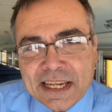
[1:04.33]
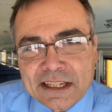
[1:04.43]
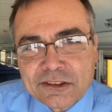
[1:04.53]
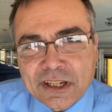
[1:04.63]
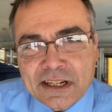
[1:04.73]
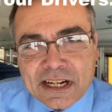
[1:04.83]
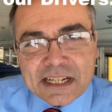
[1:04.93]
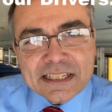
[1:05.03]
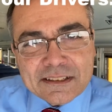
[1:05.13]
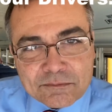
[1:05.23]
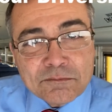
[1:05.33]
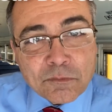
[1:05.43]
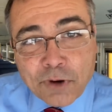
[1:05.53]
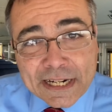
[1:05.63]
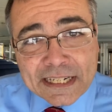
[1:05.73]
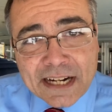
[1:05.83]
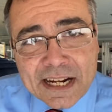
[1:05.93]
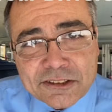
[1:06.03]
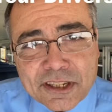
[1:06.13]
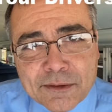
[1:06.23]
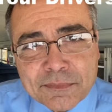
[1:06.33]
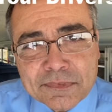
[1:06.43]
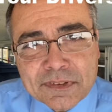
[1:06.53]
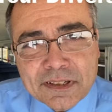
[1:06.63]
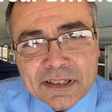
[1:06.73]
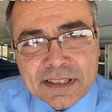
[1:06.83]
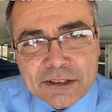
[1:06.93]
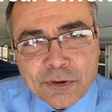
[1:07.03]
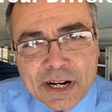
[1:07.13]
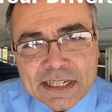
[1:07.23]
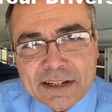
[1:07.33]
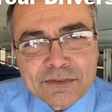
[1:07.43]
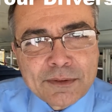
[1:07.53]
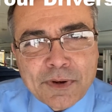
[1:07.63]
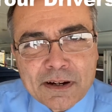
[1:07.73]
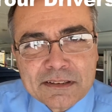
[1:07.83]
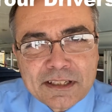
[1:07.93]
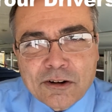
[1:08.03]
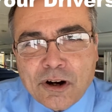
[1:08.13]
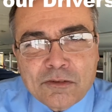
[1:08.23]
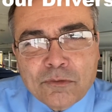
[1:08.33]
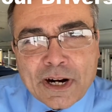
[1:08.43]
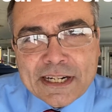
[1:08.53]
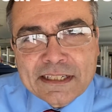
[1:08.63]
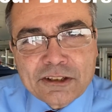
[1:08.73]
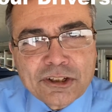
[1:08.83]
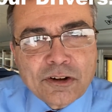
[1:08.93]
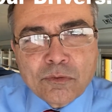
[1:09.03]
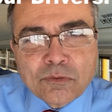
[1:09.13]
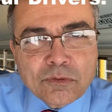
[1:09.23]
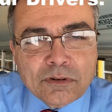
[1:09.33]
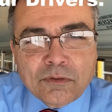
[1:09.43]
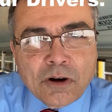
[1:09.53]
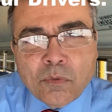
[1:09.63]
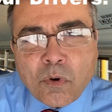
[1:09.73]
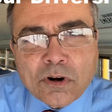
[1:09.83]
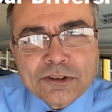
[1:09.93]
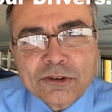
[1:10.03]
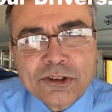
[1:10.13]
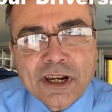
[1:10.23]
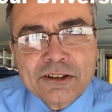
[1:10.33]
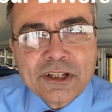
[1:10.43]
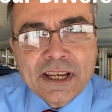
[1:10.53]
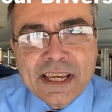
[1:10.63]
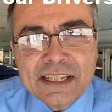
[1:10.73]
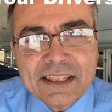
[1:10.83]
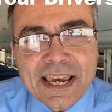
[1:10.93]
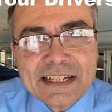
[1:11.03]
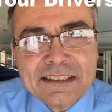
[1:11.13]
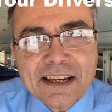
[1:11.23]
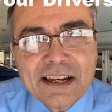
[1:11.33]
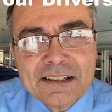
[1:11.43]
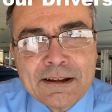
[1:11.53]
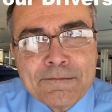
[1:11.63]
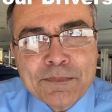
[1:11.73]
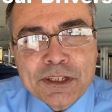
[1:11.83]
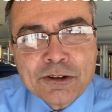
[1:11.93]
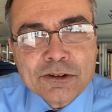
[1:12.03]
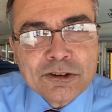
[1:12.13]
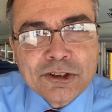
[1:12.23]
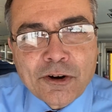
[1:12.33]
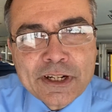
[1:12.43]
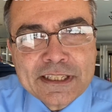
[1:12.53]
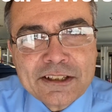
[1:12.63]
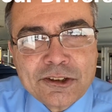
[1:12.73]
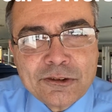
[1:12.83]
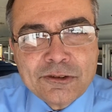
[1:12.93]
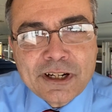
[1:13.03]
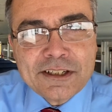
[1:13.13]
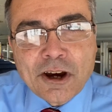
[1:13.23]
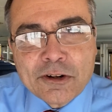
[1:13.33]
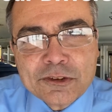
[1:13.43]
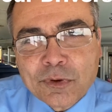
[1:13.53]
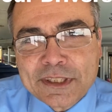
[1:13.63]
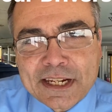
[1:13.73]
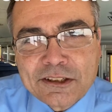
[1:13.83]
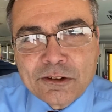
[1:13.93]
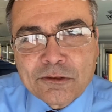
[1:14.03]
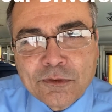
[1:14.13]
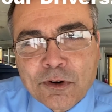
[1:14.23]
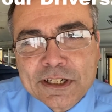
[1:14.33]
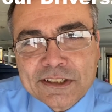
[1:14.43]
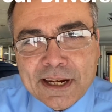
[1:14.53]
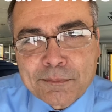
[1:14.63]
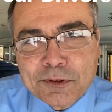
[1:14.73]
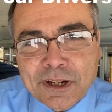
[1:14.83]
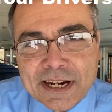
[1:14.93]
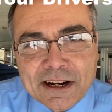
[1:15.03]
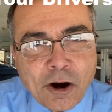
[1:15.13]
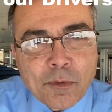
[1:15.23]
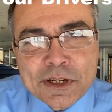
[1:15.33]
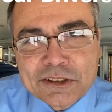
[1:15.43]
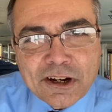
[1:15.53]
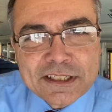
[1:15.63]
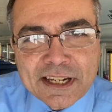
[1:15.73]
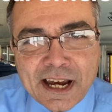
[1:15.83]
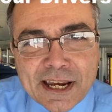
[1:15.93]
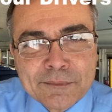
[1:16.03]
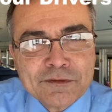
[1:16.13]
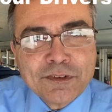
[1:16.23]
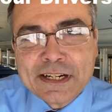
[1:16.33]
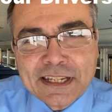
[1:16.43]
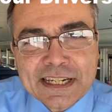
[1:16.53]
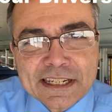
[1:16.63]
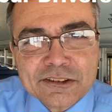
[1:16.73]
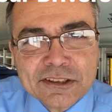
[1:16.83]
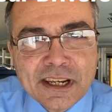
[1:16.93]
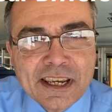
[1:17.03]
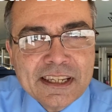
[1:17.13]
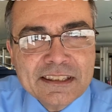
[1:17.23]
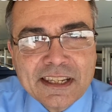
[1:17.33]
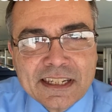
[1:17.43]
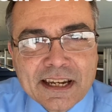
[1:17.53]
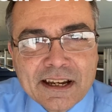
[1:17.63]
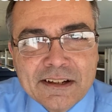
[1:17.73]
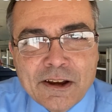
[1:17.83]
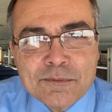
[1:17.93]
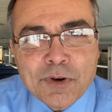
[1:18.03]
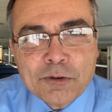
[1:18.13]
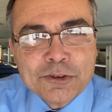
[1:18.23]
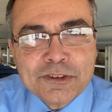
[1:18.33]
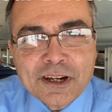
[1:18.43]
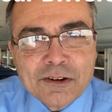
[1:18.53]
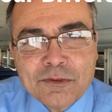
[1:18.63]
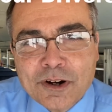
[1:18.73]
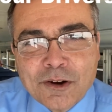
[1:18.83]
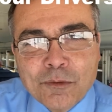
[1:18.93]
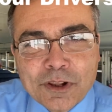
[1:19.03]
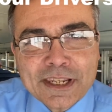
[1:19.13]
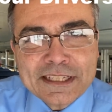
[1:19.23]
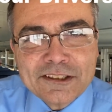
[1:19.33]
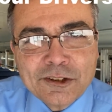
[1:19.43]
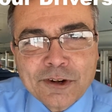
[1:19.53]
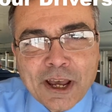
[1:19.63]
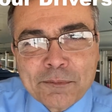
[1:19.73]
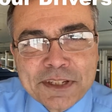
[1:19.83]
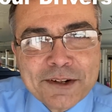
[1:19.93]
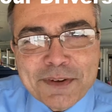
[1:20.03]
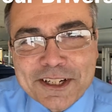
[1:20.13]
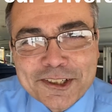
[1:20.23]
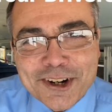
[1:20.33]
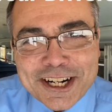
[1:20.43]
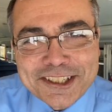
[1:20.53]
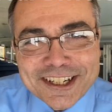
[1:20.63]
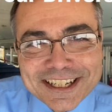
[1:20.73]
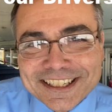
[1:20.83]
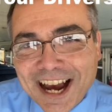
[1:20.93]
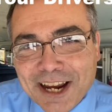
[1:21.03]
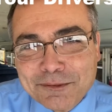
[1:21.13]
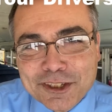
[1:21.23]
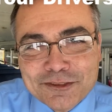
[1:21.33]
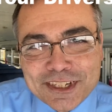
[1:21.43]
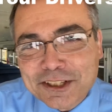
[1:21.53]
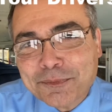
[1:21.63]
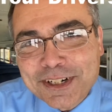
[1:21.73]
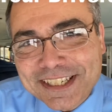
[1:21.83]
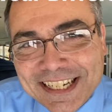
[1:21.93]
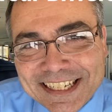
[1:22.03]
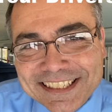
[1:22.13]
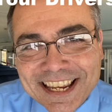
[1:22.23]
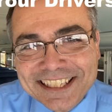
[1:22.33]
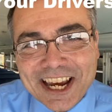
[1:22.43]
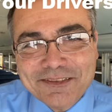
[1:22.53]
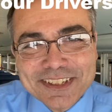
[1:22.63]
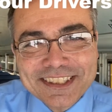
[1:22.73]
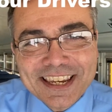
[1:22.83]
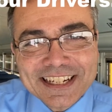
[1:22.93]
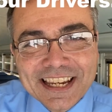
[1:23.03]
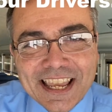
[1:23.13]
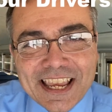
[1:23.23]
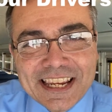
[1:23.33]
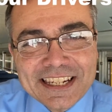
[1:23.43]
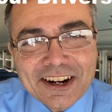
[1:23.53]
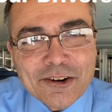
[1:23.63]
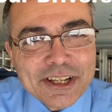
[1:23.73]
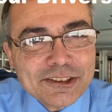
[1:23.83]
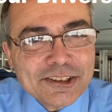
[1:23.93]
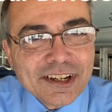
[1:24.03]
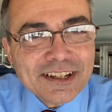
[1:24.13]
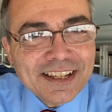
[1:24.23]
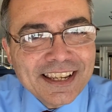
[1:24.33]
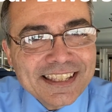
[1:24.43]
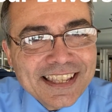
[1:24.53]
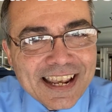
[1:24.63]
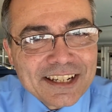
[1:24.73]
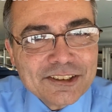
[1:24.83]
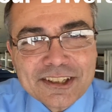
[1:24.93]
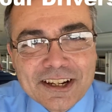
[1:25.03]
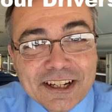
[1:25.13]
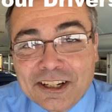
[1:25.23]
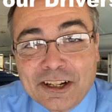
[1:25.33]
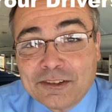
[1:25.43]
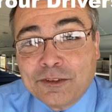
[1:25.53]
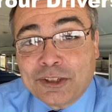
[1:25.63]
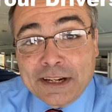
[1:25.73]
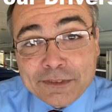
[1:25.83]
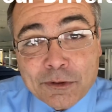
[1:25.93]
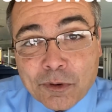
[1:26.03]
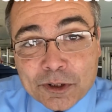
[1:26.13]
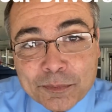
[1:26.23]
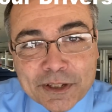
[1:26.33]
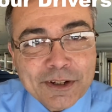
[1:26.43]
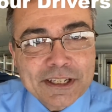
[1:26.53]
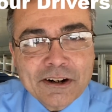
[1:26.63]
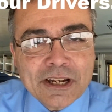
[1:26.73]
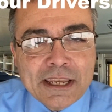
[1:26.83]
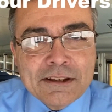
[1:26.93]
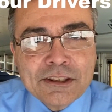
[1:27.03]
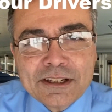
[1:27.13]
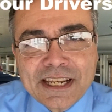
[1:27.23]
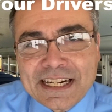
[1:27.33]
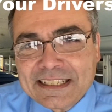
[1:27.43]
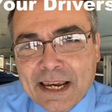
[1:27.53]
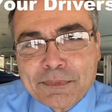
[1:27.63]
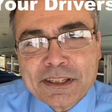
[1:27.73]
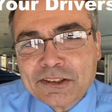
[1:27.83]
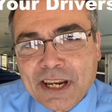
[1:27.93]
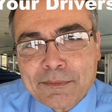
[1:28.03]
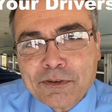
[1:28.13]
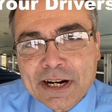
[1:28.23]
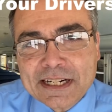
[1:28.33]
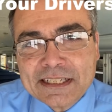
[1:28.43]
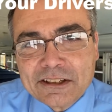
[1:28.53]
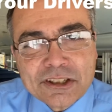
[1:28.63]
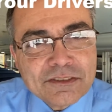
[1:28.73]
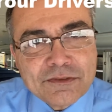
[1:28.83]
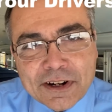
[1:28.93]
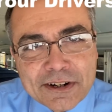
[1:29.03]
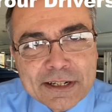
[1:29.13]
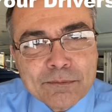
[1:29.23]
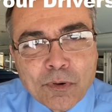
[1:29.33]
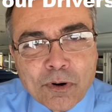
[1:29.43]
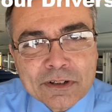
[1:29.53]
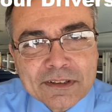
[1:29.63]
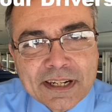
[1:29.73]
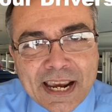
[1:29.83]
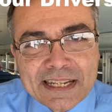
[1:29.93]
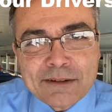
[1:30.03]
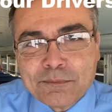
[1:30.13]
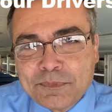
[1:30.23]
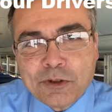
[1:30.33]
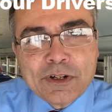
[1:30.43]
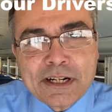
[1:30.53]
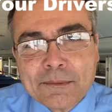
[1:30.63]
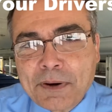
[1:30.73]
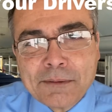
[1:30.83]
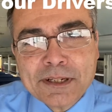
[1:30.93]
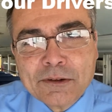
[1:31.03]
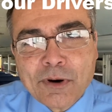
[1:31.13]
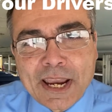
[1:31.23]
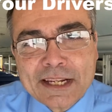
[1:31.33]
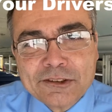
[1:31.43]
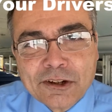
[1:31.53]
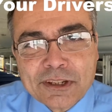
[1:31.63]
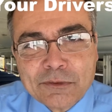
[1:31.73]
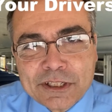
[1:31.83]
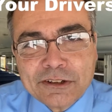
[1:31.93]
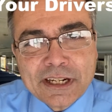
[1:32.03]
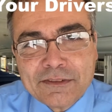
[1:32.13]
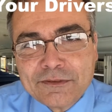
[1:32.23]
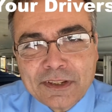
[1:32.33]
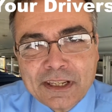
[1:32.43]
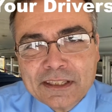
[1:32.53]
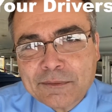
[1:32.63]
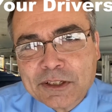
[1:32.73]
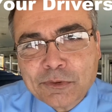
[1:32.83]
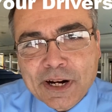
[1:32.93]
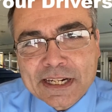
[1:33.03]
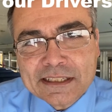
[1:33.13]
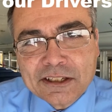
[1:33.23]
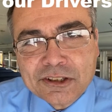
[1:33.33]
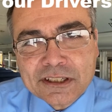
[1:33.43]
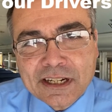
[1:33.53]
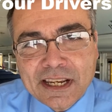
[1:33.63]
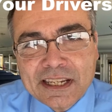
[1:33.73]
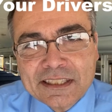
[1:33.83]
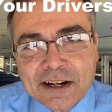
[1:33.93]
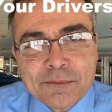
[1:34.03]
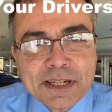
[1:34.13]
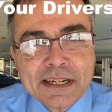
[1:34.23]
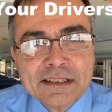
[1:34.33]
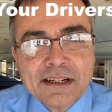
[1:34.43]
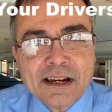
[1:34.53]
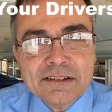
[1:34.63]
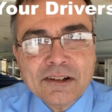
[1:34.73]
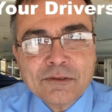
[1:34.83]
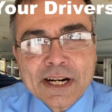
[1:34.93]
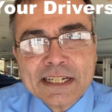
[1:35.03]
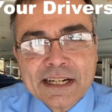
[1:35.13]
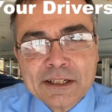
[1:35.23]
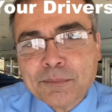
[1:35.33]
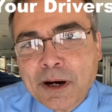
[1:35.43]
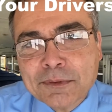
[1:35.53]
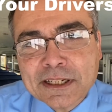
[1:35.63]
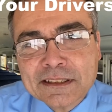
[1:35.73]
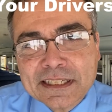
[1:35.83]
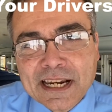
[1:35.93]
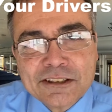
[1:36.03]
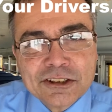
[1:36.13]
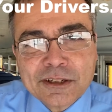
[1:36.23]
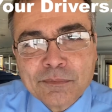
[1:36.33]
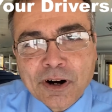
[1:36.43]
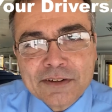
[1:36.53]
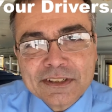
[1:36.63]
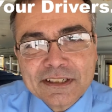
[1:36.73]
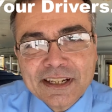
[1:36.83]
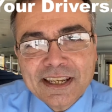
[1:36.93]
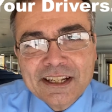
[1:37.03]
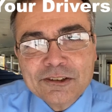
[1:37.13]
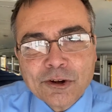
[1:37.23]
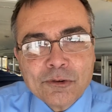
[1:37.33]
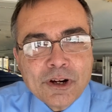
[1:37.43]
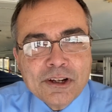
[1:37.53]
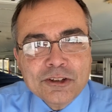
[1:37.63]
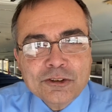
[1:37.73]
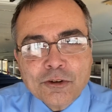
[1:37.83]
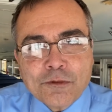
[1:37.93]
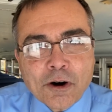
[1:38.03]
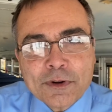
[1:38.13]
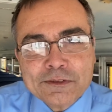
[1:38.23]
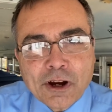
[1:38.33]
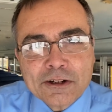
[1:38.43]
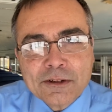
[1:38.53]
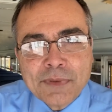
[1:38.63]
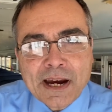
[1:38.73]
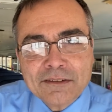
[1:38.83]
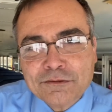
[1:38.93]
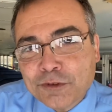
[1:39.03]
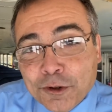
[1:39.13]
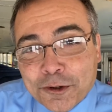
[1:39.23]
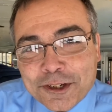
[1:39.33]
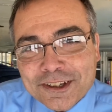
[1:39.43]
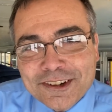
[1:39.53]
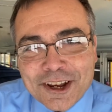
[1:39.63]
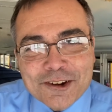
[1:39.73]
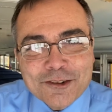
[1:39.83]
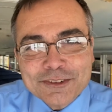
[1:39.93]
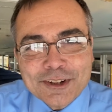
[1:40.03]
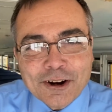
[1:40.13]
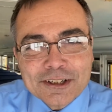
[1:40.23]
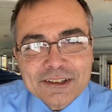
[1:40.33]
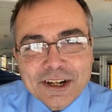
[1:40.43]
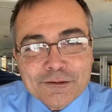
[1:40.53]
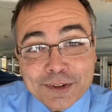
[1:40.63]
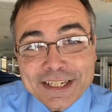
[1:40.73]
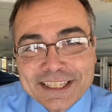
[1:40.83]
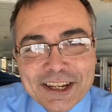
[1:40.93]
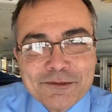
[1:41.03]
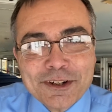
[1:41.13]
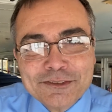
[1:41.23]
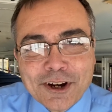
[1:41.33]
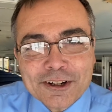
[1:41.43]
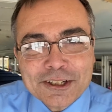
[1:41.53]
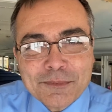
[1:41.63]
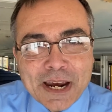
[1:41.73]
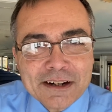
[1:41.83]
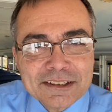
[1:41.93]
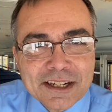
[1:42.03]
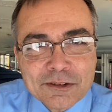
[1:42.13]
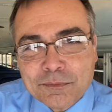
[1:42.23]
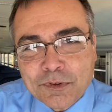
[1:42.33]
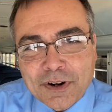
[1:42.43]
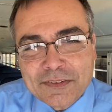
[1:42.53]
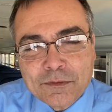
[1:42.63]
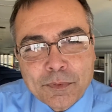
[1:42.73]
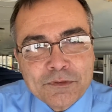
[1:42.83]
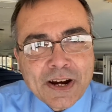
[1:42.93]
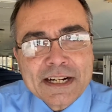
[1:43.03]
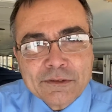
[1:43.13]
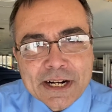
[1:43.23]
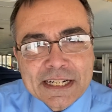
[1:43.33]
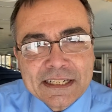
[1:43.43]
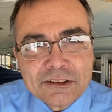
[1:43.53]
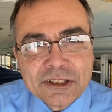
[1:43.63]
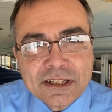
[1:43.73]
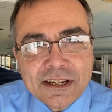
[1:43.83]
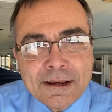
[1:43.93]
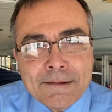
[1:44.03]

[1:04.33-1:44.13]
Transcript: is recognize them. That's right. Give them, a, you know, recognition or awards or such that uh, you're showing that you uh, notice what they do. For example, like always on time, friendliest, the uh, most uh, willing to help the administration in times of desperate need, that type of thing. You know, it's uh, that is uh, uh, safety awards, by the way. You know, the, any type of this type of recognition, very important. And then do it in a public way so that when you give them this recognition, they're being uh, recognized publicly, not just in private. So, so far we've talked about food. We've talked, you know, feeding them. We've talked about uh, pro providing recognition.